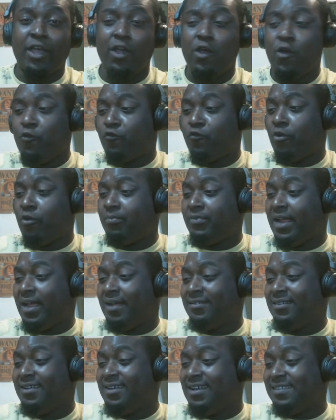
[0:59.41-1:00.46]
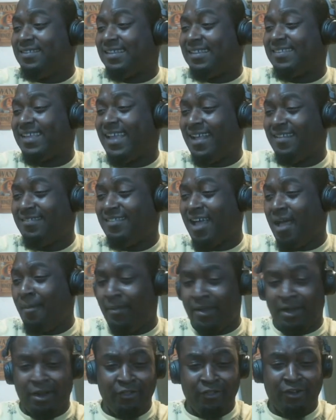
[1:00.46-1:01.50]
from down to Taint Top
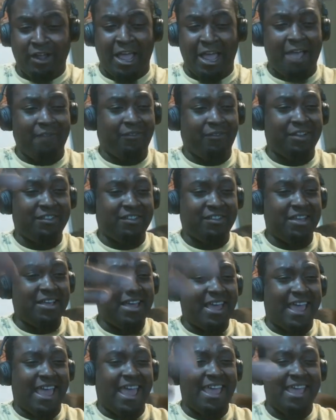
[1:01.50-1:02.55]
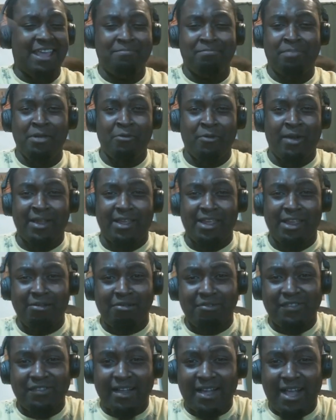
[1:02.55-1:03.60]
and other average A and B rank
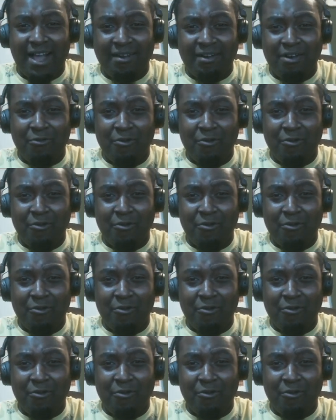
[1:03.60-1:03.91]
heroes that got in the